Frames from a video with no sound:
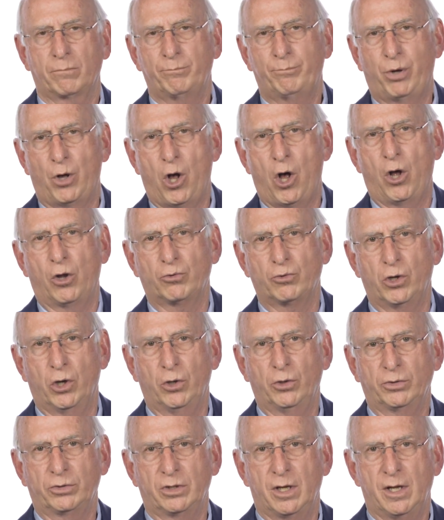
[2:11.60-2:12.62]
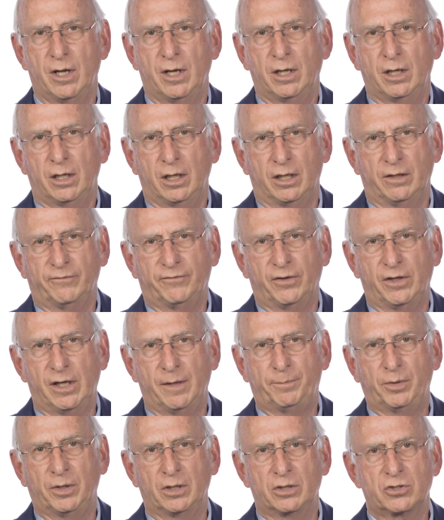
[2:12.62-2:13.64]
Paul wrote in
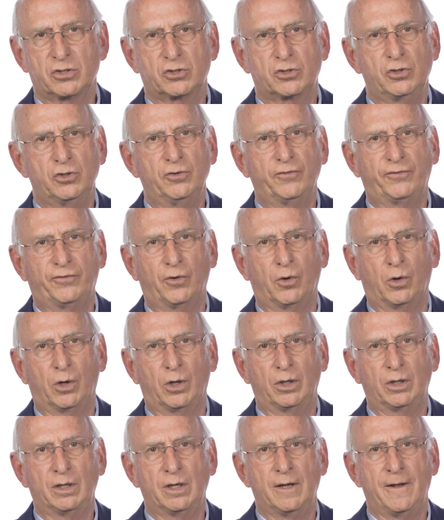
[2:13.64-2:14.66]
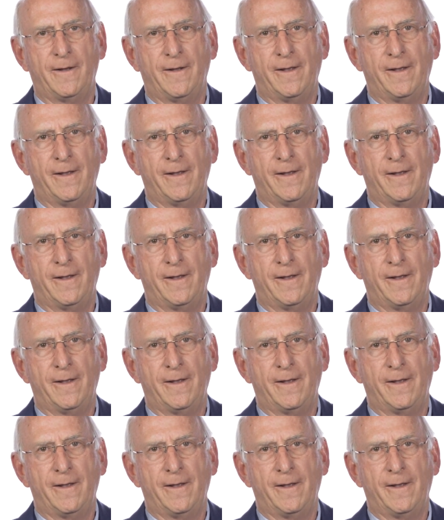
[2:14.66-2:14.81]
Philippians 2:4,